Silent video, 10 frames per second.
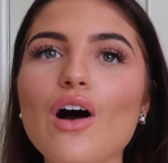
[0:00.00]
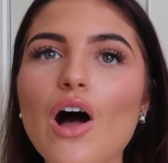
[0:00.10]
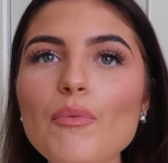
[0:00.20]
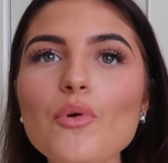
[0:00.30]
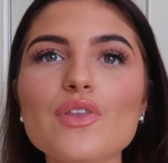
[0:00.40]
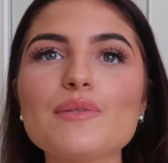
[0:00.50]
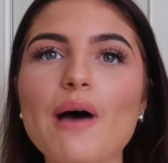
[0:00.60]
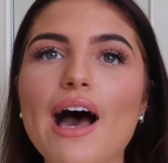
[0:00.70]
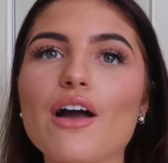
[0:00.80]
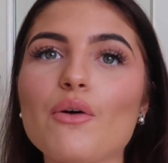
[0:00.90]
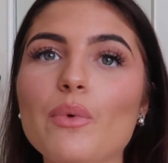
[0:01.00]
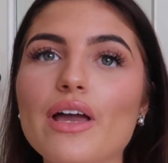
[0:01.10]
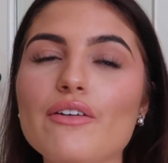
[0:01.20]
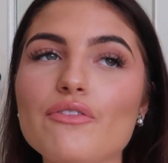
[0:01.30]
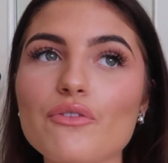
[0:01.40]
I bought this bag
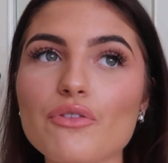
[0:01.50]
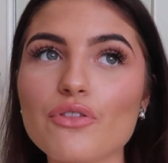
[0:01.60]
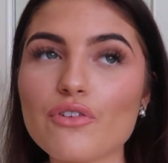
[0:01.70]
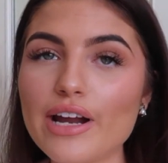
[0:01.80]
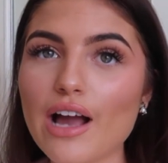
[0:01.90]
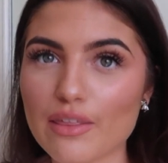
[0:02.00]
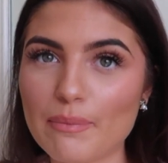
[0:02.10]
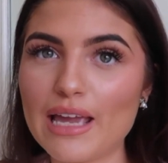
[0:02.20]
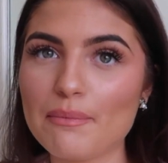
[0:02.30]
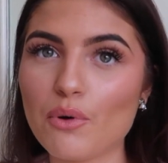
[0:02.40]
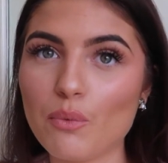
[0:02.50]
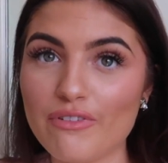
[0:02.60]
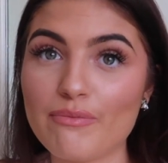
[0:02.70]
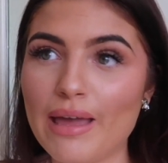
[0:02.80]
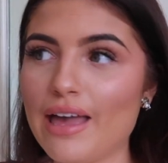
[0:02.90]
with three other people
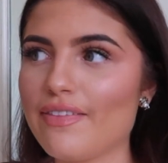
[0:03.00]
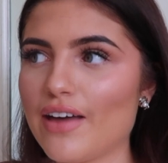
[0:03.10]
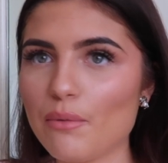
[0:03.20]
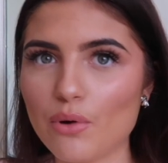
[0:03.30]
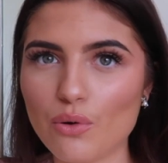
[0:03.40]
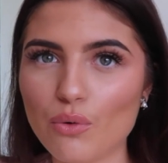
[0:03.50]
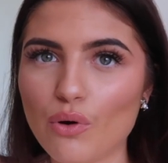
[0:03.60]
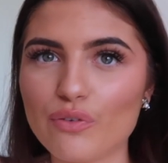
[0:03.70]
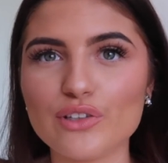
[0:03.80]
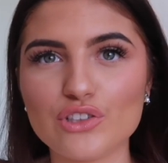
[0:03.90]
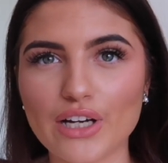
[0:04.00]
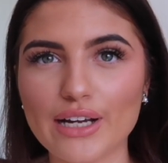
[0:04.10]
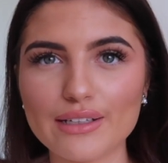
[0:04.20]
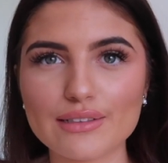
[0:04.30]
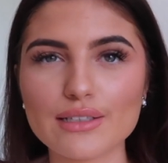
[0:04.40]
with me, and they were all offered
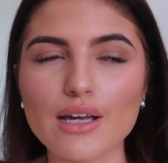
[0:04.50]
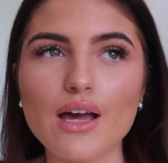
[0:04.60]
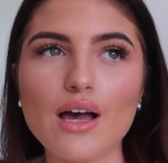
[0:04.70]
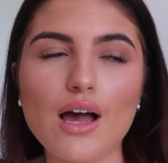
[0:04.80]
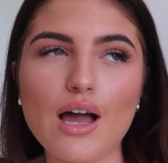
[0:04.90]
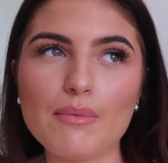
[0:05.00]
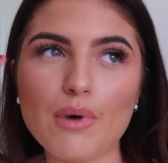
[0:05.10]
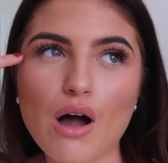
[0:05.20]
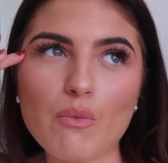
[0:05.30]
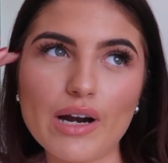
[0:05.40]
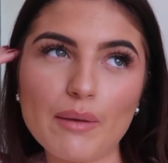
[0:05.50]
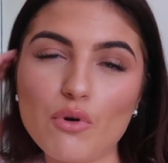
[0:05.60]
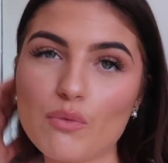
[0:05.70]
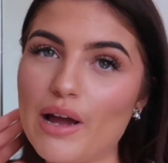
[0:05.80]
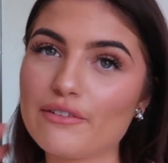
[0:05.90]
drinks. When I
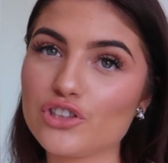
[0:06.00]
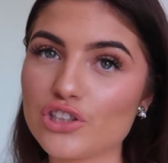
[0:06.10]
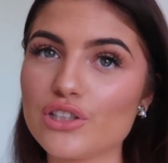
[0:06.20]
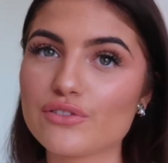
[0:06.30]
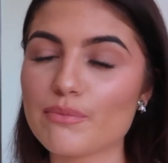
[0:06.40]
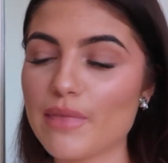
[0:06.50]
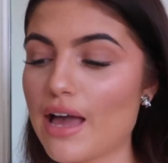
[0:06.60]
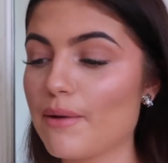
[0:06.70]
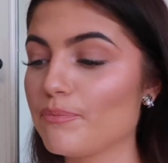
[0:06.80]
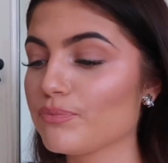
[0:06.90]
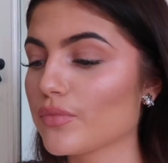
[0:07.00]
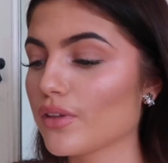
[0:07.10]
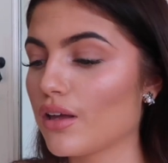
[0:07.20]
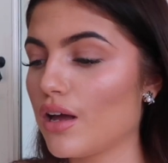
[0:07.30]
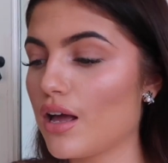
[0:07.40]
bought a pair of shoes from there,
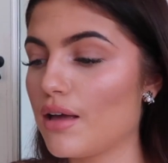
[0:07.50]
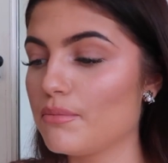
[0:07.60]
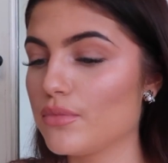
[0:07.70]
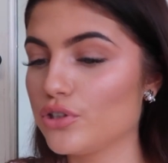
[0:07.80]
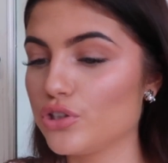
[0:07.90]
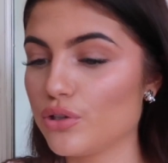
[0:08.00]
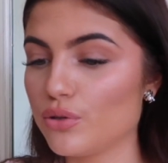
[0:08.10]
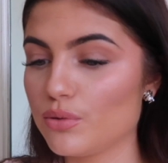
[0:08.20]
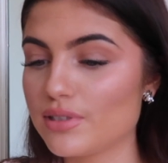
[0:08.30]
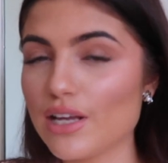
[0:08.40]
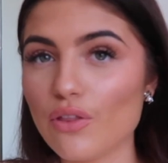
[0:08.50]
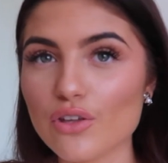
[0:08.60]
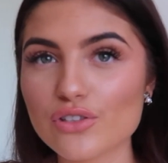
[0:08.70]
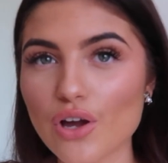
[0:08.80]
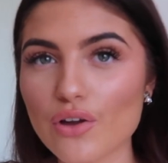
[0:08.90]
you sit on
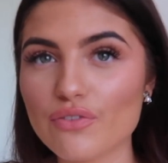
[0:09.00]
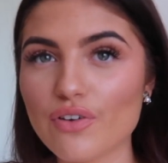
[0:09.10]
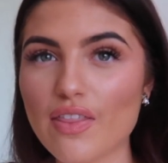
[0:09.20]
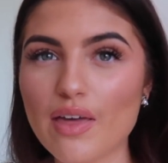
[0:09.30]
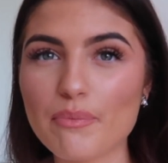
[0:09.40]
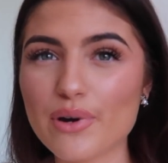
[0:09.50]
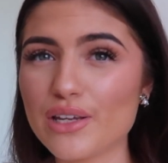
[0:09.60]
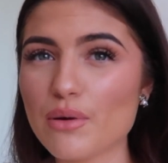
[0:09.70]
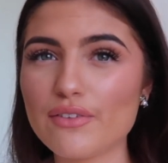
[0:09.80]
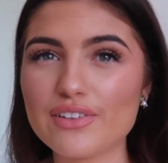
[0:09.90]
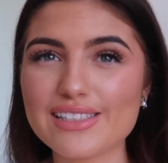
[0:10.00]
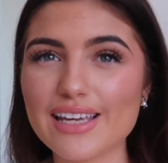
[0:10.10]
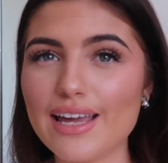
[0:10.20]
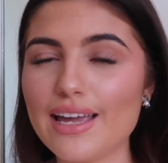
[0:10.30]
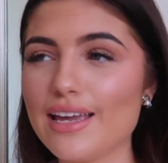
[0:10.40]
the sofa, they bring you over
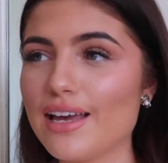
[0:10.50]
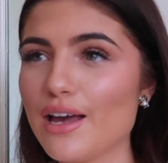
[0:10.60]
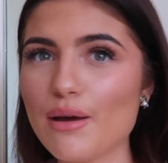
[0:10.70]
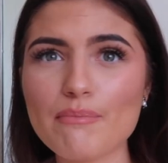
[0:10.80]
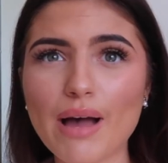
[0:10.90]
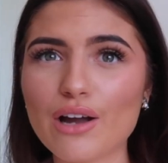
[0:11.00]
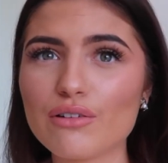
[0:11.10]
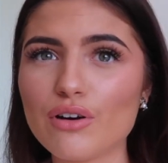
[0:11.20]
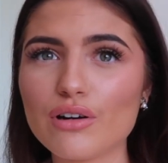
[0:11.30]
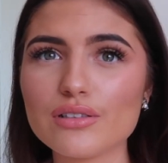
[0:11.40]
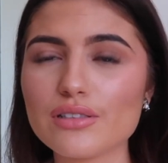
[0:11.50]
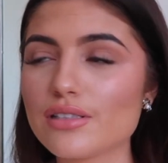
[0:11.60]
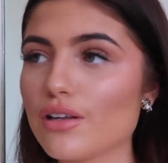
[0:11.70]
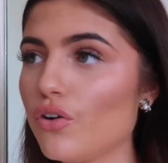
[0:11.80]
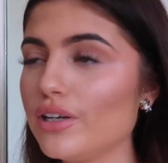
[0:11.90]
tea,
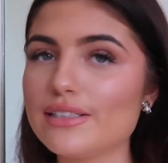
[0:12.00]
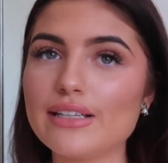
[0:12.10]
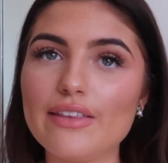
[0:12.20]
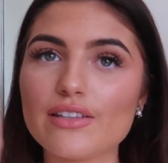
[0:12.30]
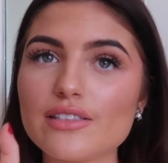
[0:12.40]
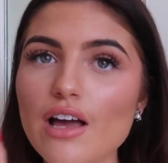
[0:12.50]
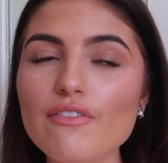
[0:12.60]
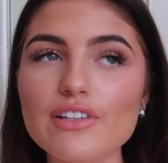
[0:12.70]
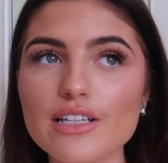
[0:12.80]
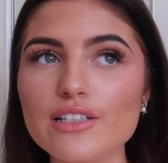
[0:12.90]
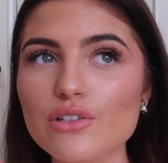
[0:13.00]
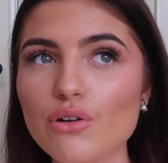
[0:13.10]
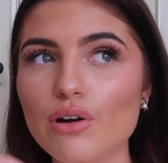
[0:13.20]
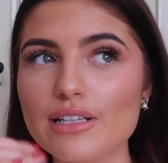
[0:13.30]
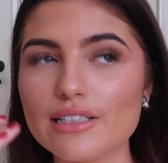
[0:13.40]
macarons. Honestly, the service in
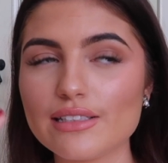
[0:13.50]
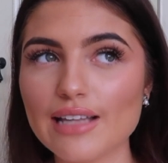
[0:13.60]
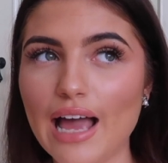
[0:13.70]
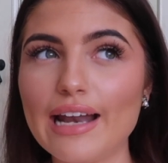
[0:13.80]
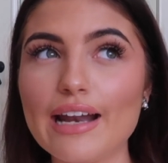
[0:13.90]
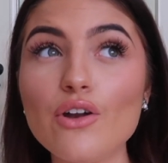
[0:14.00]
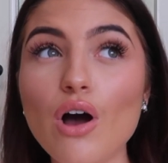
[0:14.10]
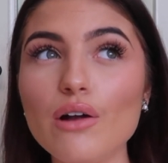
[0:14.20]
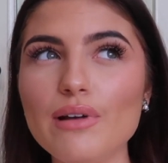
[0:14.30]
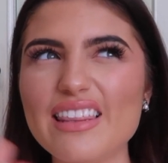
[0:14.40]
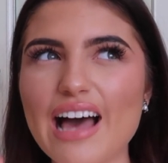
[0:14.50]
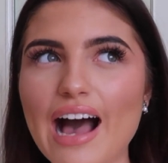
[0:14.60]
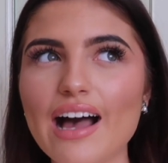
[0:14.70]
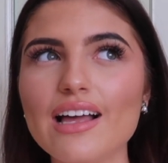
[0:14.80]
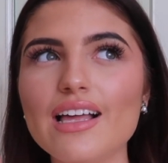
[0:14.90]
Dior is insane. And not only
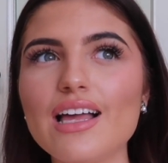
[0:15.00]
that,